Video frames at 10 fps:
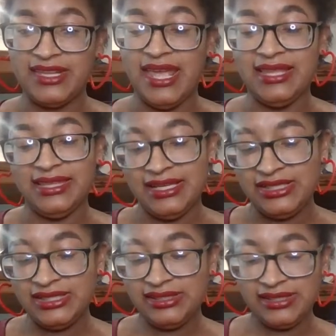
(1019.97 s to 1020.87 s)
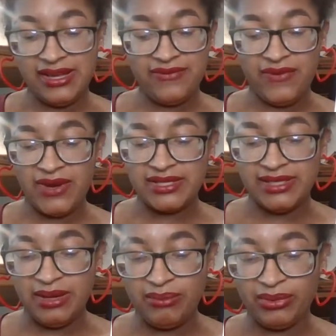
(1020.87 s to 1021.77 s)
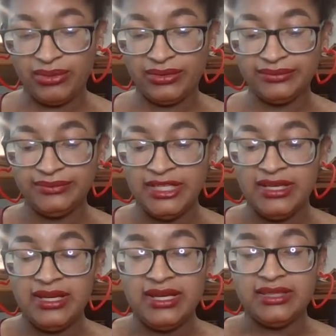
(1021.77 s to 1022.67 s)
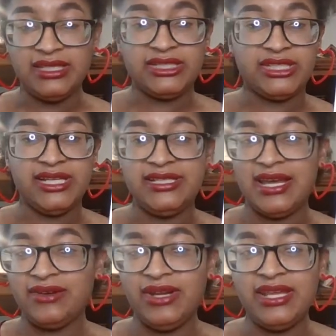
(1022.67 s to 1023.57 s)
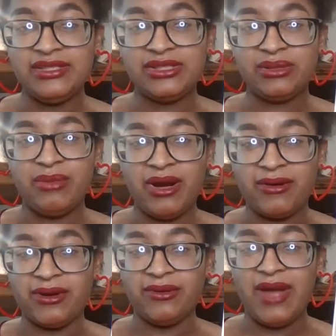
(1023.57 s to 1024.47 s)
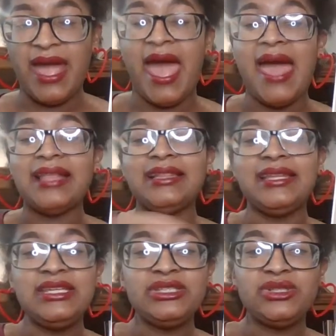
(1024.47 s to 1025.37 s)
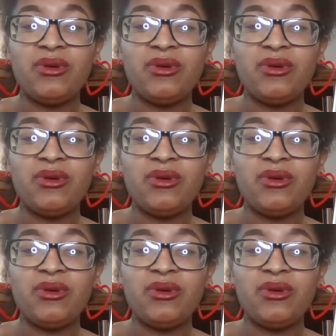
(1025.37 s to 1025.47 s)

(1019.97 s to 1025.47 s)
And let's just say, for example, the shutdown ends tomorrow. At least you